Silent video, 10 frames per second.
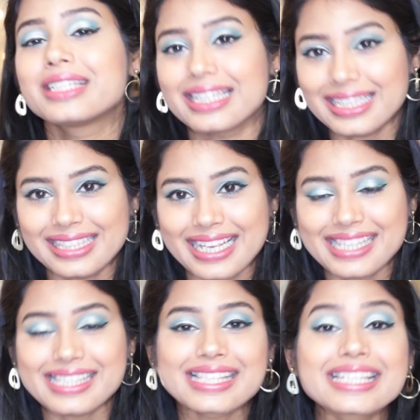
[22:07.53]
Till
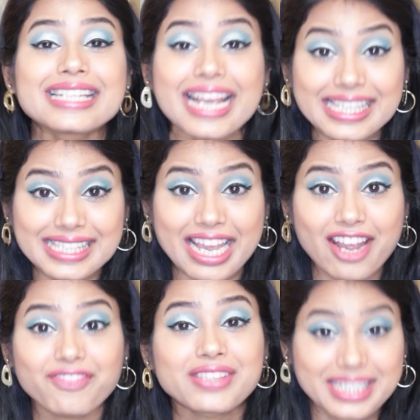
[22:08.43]
then, stay
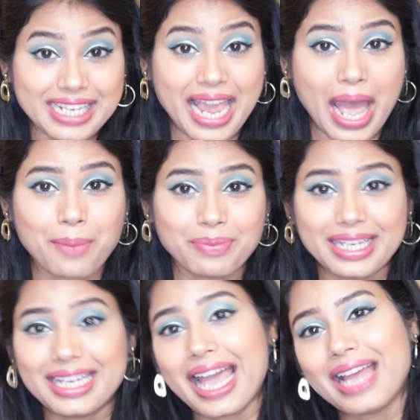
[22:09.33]
safe, stay happy,